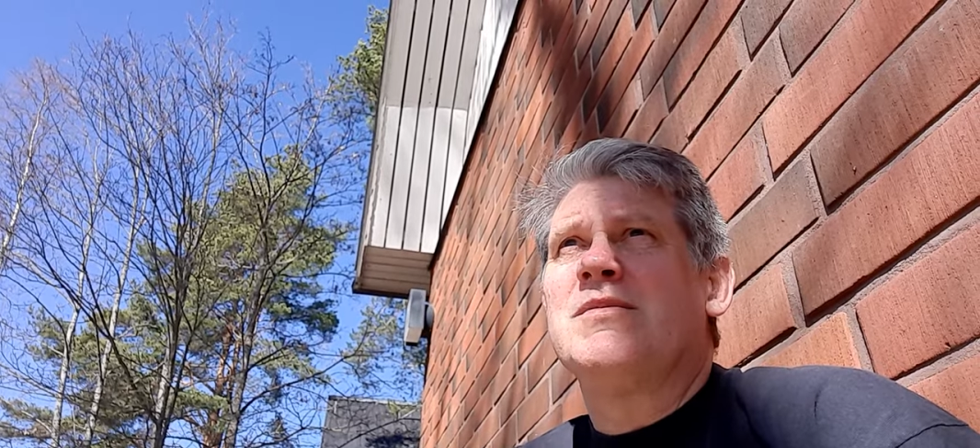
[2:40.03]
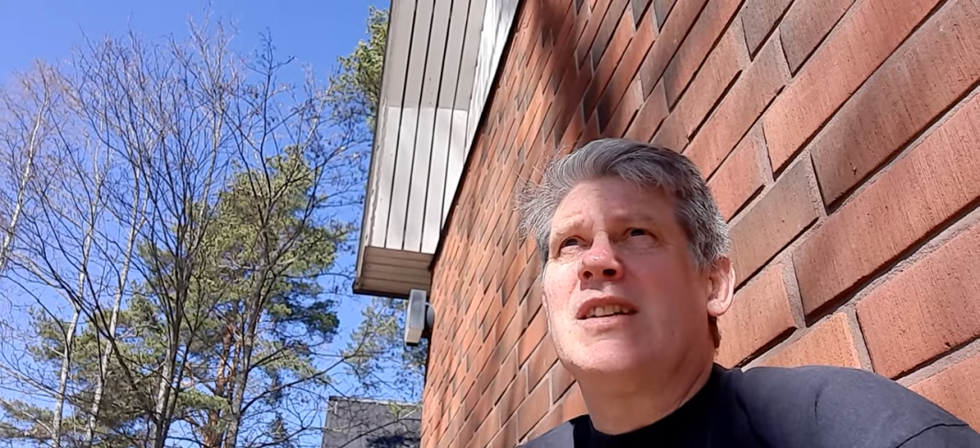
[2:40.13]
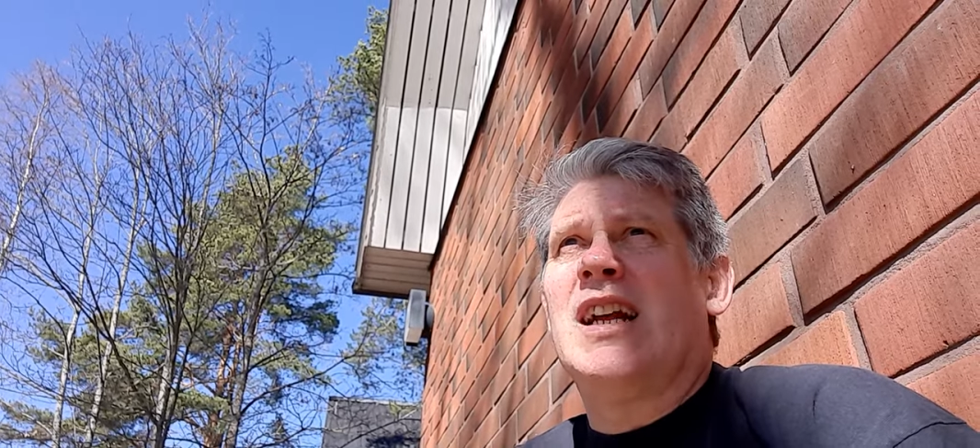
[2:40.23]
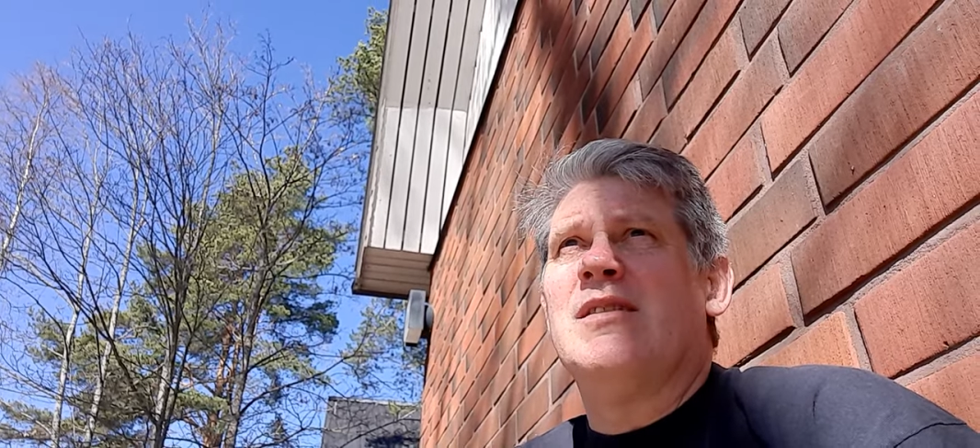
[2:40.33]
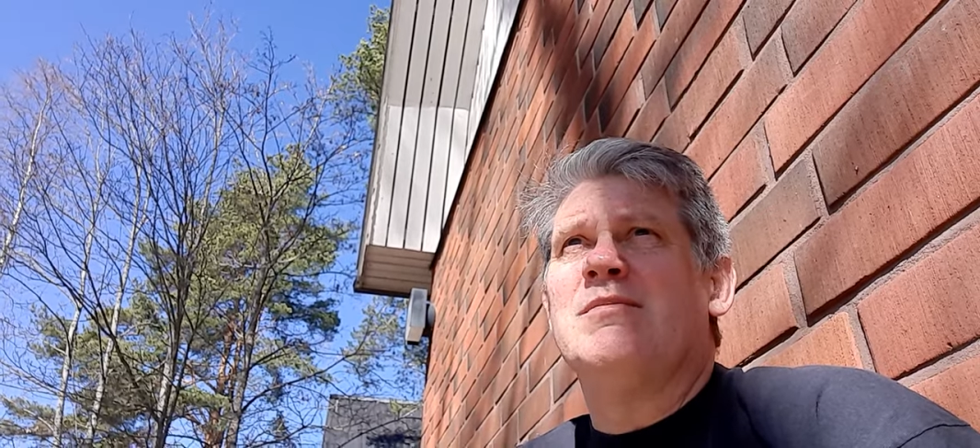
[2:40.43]

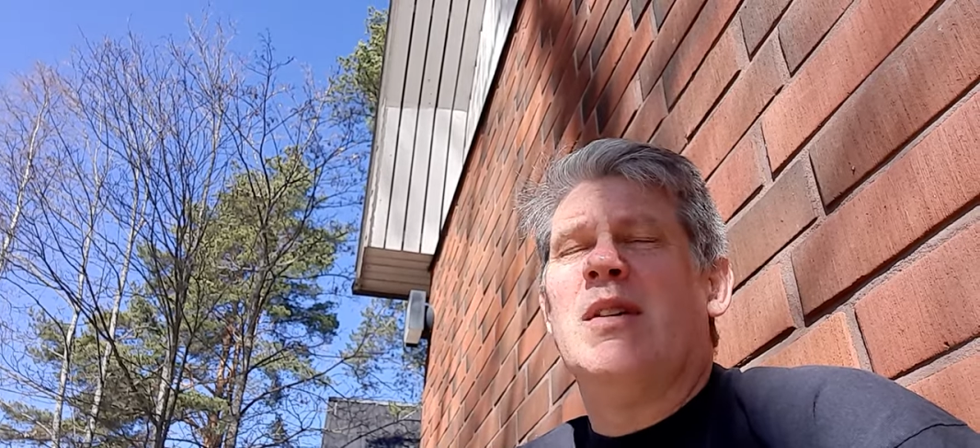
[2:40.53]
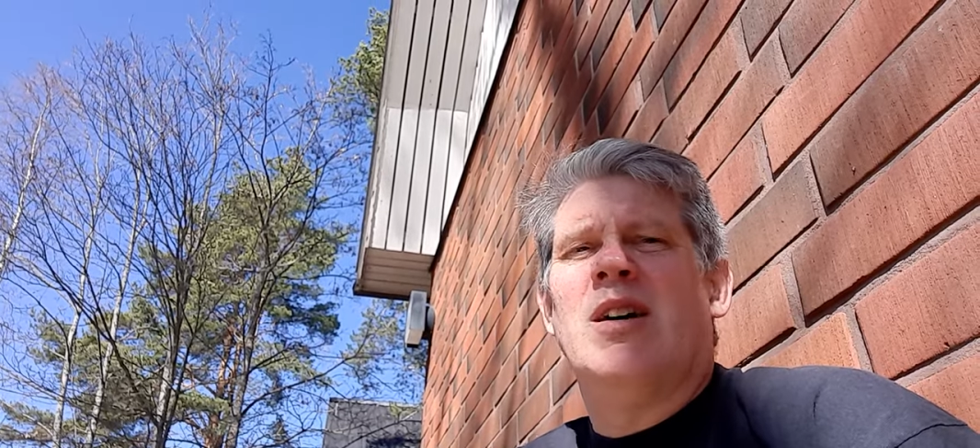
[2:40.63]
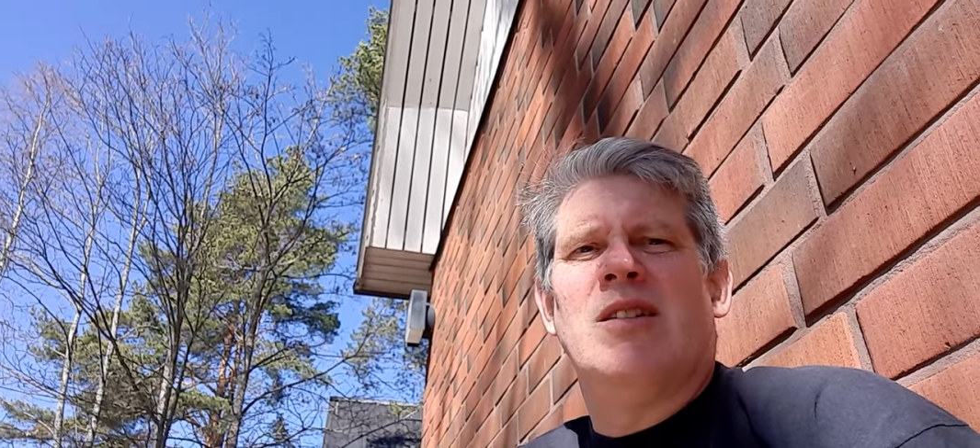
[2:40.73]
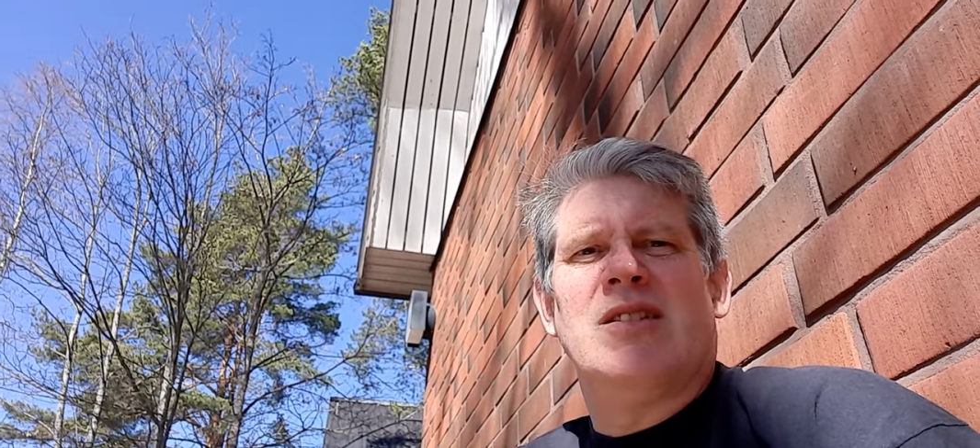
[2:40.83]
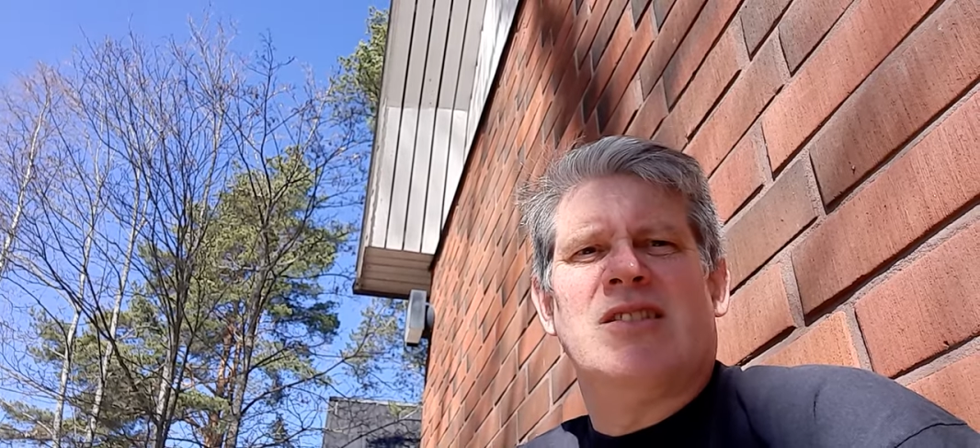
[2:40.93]
kind of
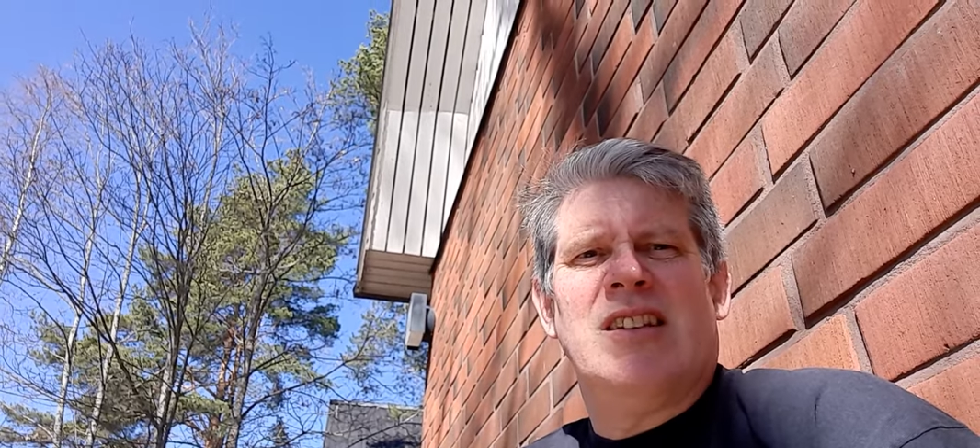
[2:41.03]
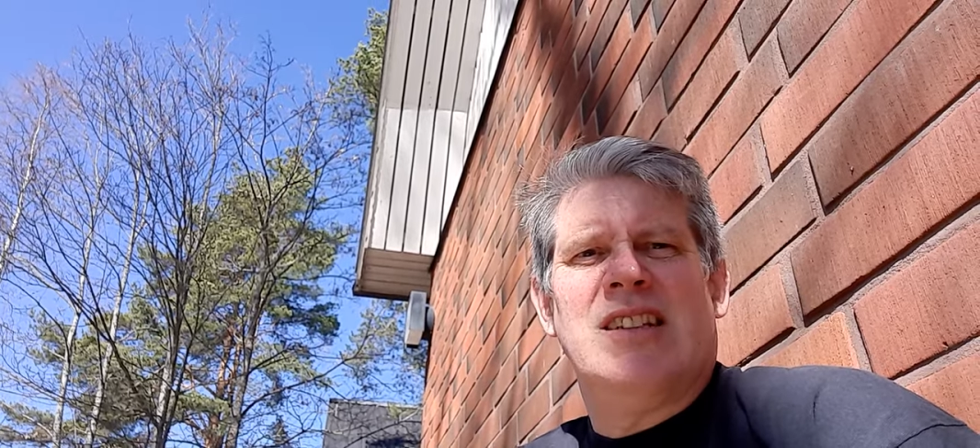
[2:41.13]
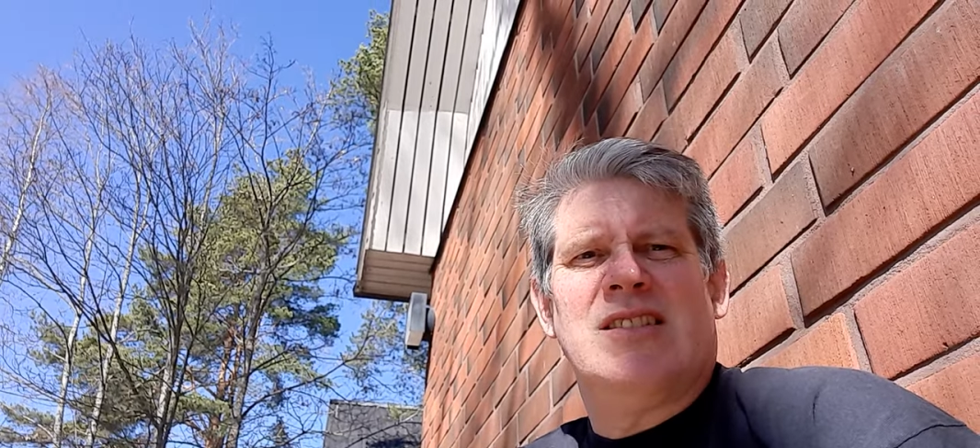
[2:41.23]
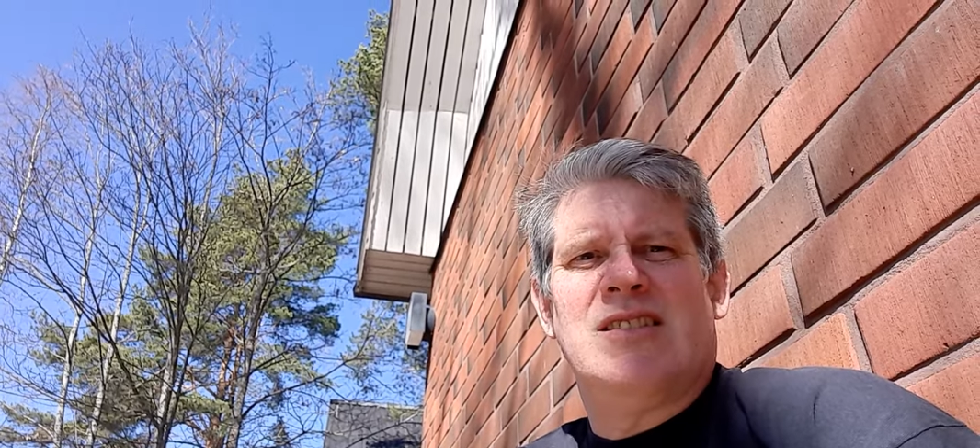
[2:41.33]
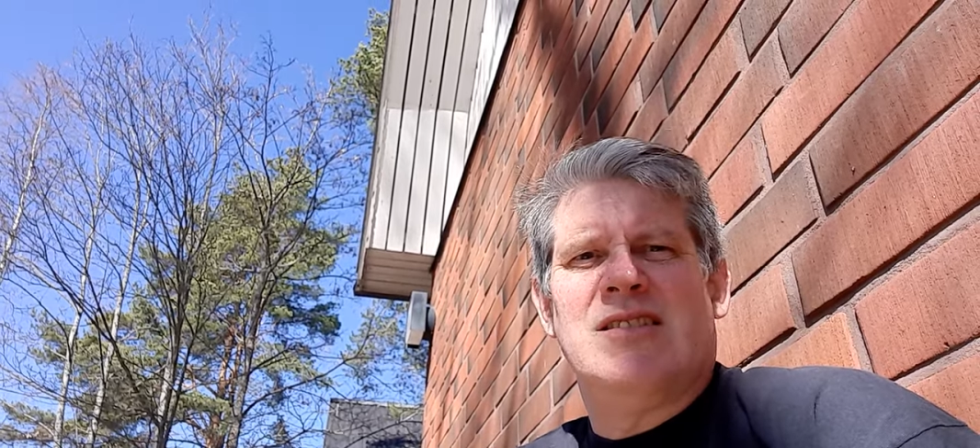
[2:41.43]

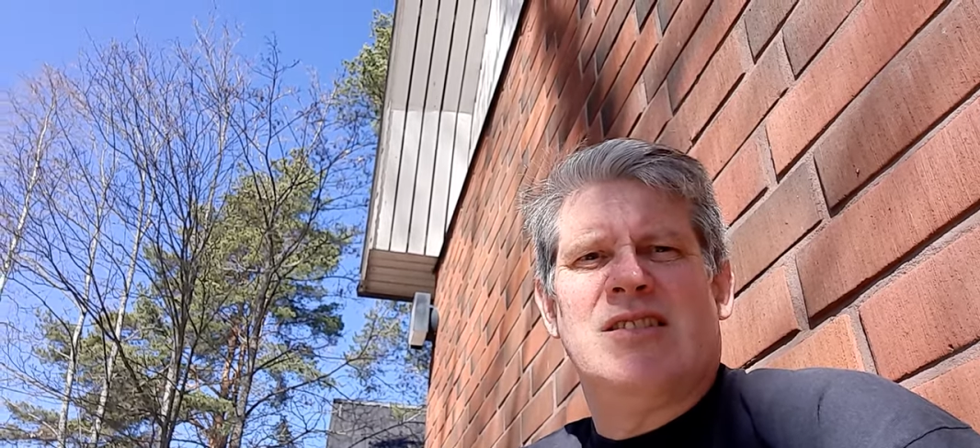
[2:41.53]
Marxists and